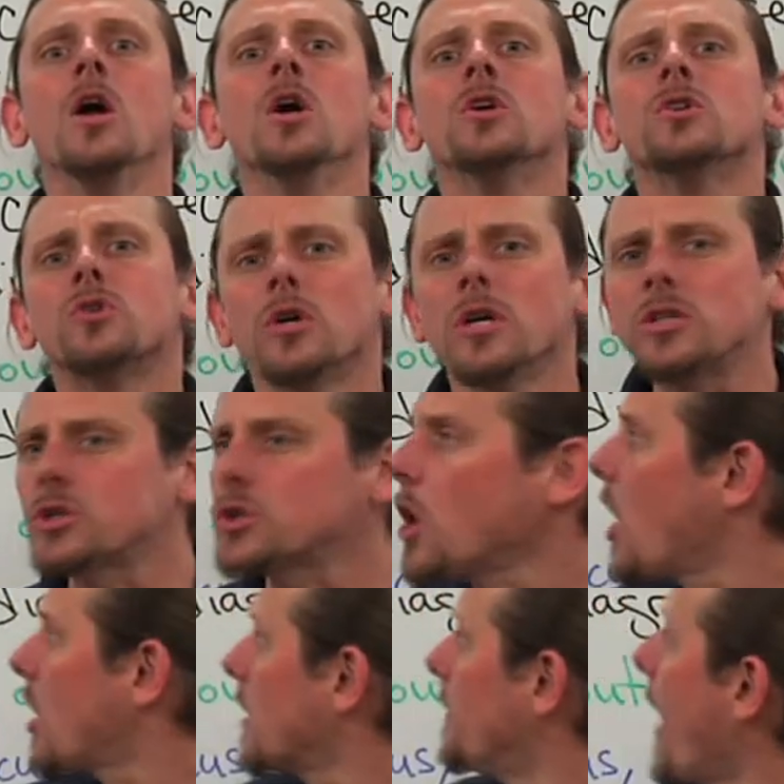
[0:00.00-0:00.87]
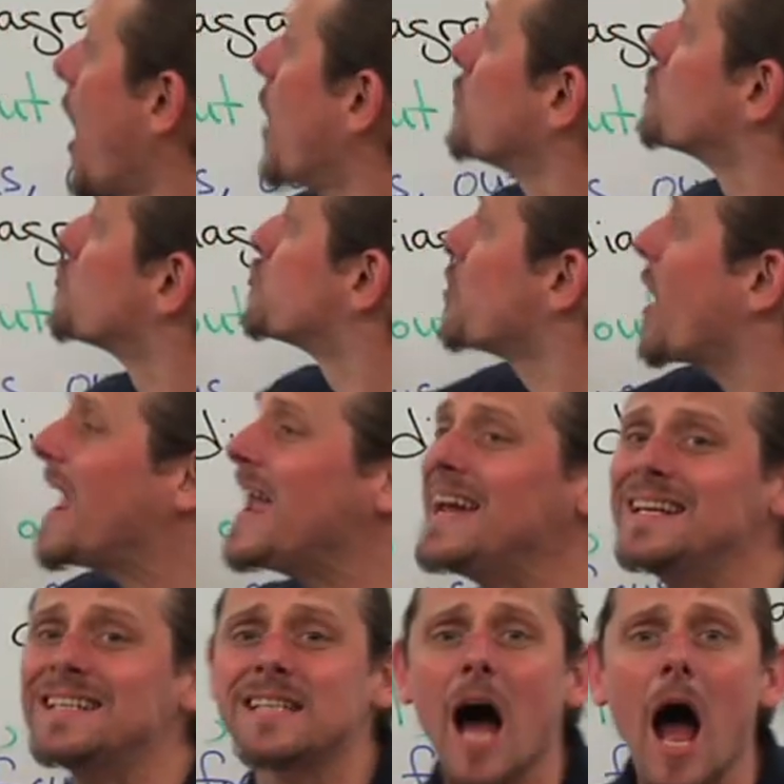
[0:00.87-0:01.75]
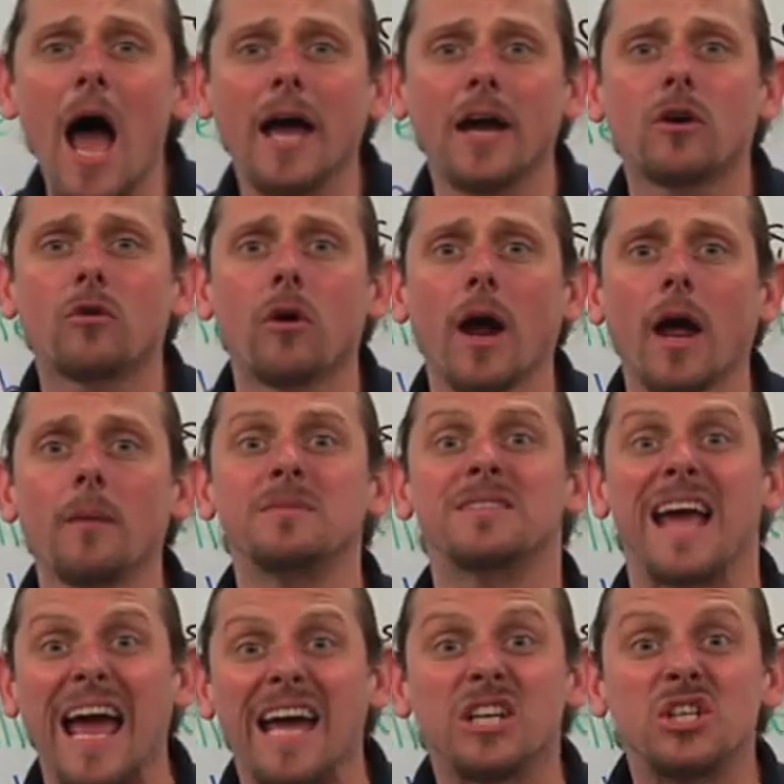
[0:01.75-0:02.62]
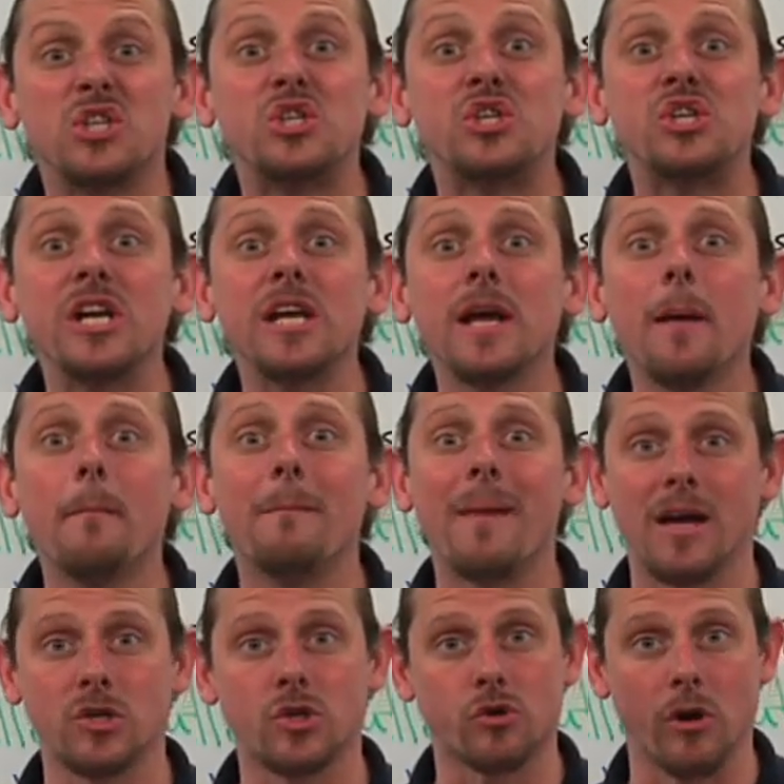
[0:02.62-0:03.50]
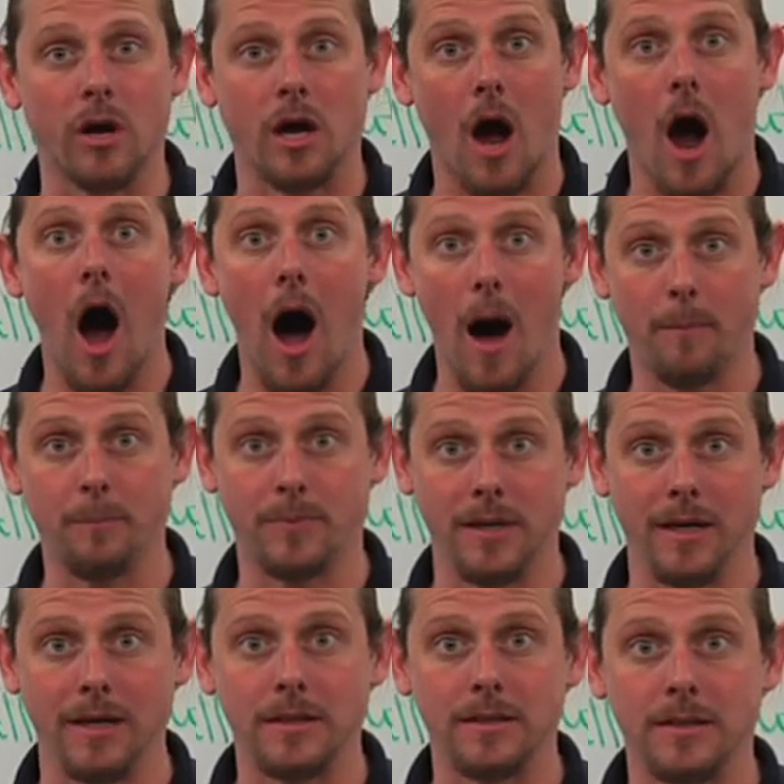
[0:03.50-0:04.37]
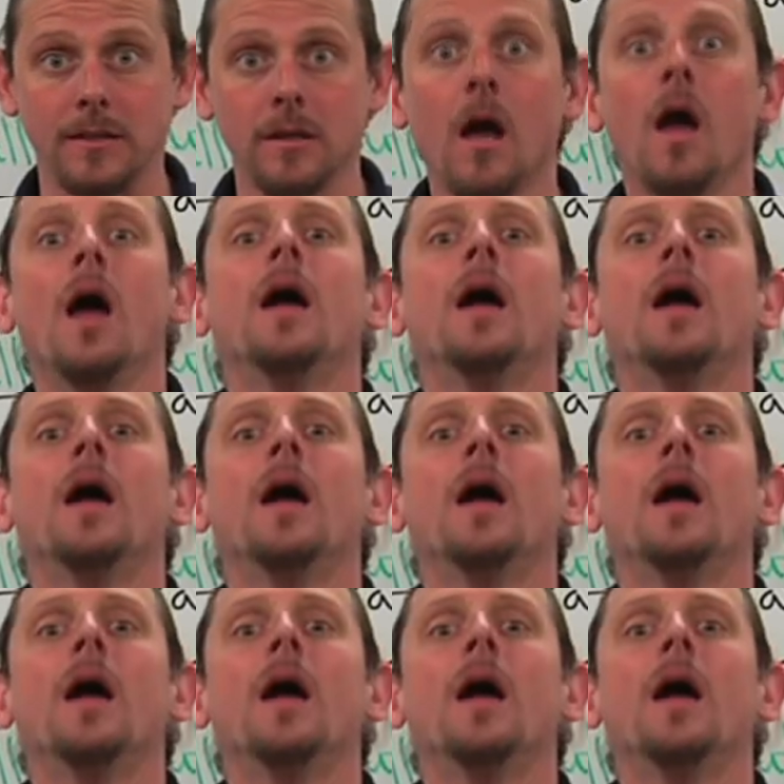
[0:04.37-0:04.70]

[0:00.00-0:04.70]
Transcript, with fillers: So let's talk about ray diagrams and geometric optics.